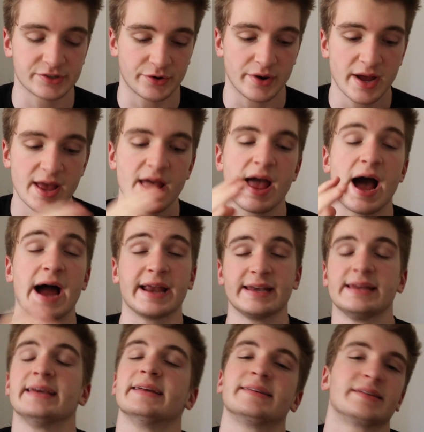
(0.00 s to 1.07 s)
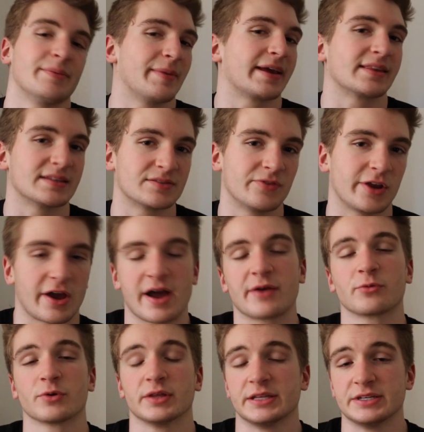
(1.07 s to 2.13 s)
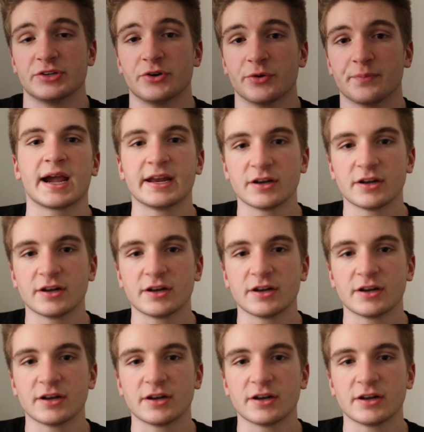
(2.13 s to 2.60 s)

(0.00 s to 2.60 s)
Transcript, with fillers: So I need to make this video, I really do.